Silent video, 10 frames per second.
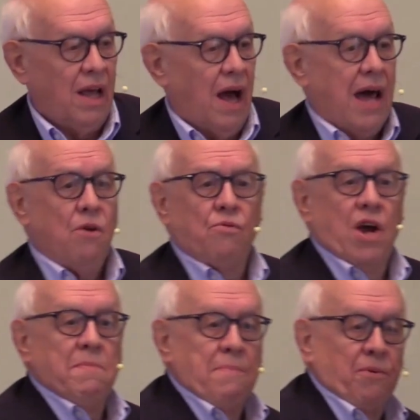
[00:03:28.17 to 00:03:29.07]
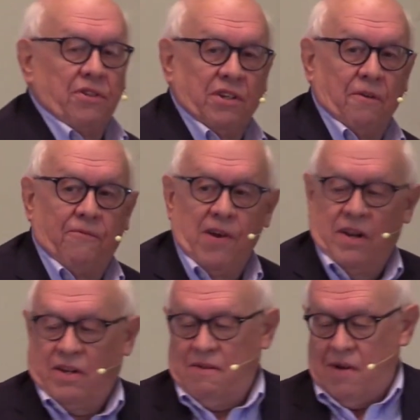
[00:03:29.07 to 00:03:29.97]
I don't come up with a
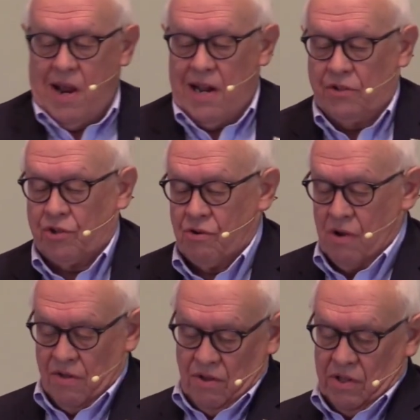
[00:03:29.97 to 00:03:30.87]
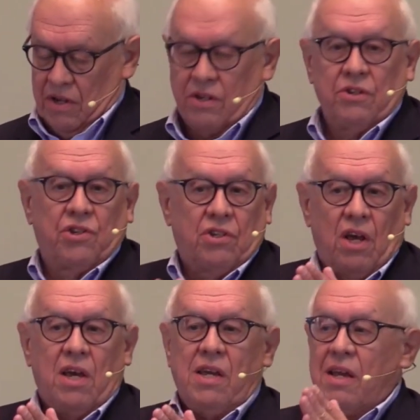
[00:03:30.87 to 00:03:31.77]
definitive answer other than to
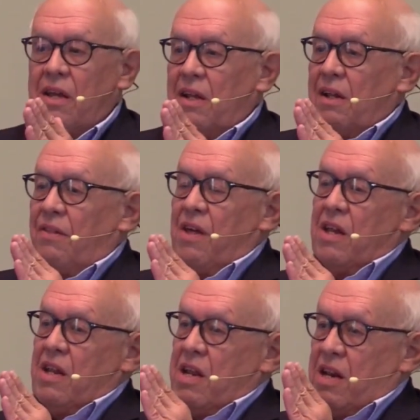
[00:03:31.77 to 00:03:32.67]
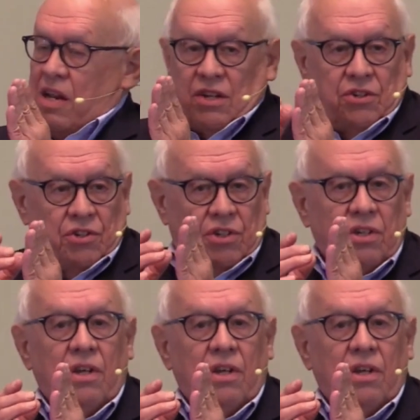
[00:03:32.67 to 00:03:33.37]
say that it is